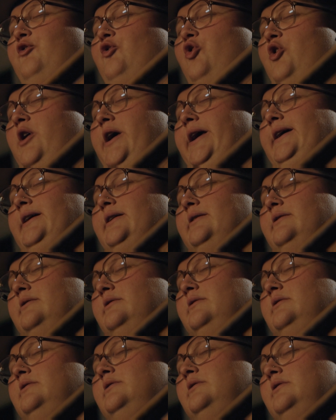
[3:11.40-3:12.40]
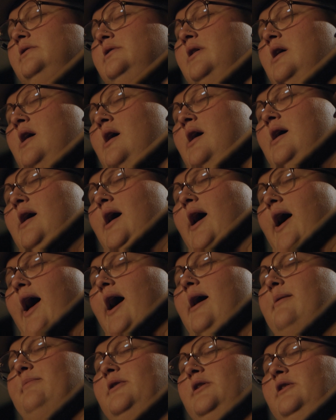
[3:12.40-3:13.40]
free.
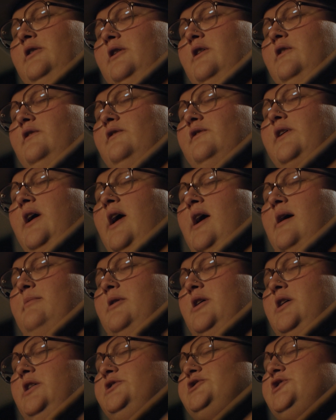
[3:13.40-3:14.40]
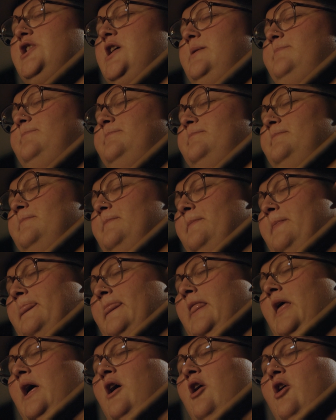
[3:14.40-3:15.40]
Happiness can be cheap
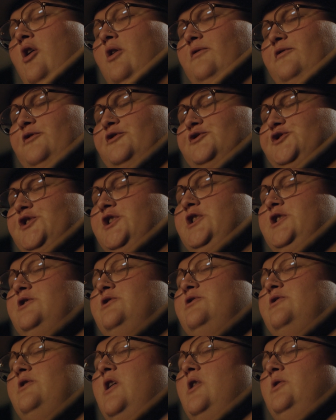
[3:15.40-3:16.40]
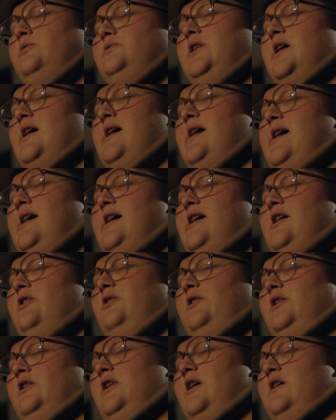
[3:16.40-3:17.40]
for zero
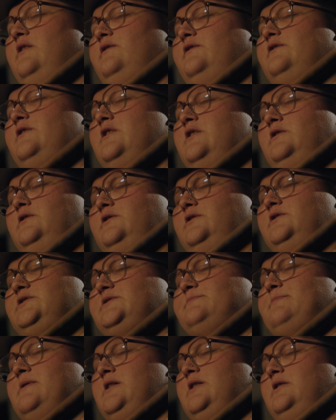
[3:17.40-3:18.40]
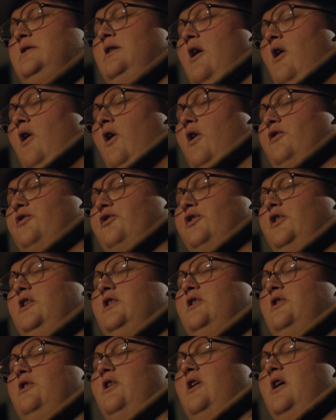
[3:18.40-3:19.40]
down and less than you spend.
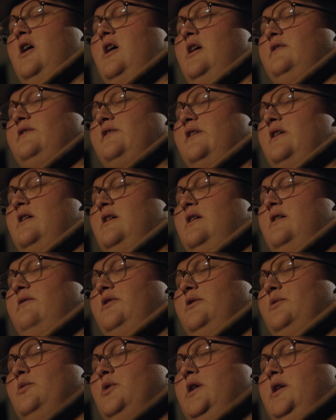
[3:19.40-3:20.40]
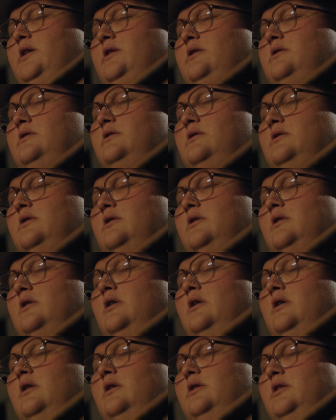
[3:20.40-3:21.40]
Cigarettes every week.
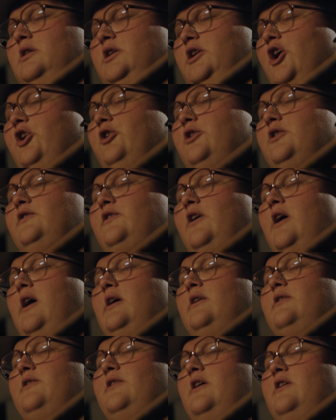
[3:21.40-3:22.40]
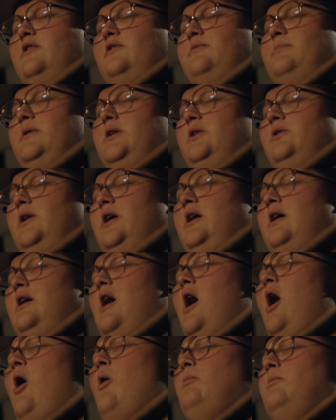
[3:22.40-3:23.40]
You can take this beauty
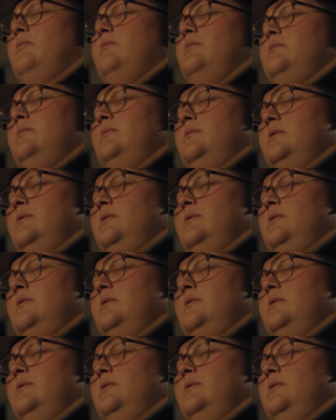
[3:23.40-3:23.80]
home